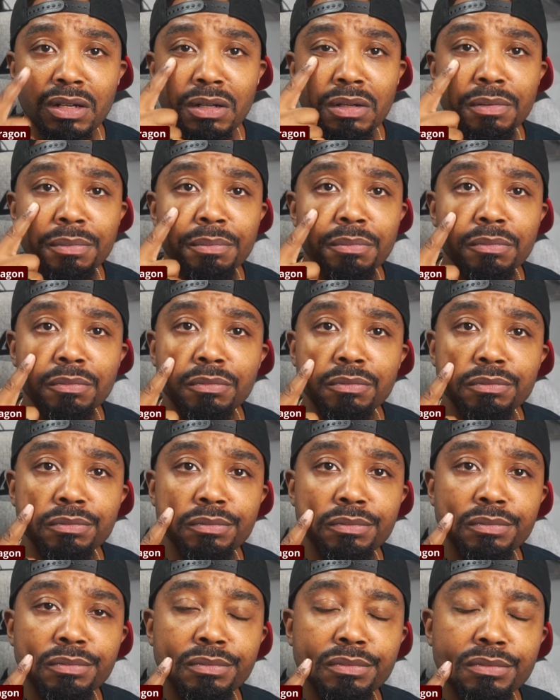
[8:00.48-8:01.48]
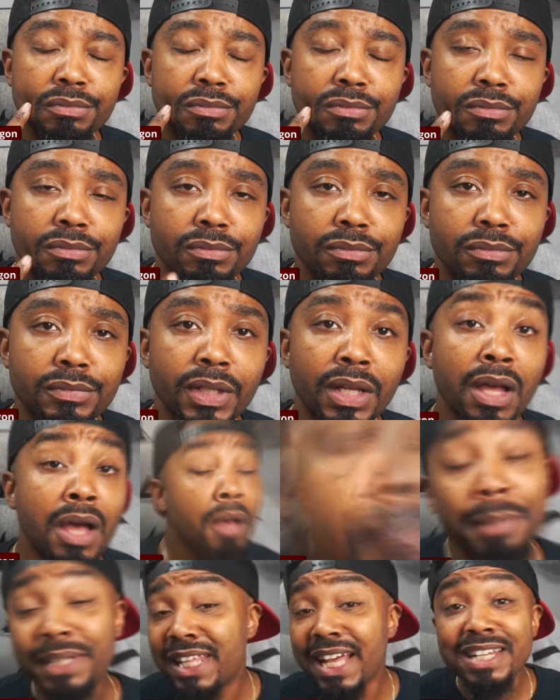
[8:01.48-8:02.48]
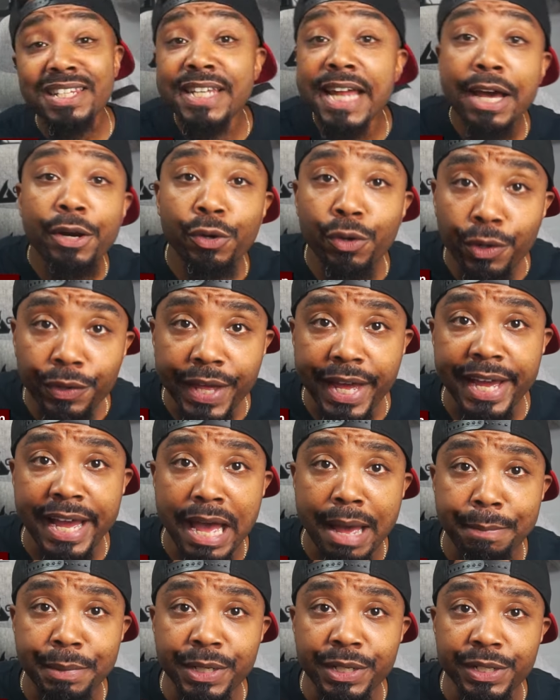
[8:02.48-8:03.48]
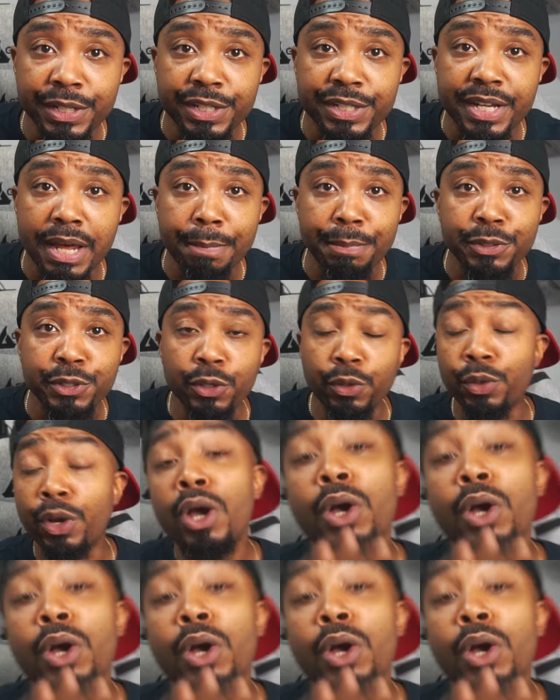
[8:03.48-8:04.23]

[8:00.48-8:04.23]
Aww. But that's not all that happened in this episode.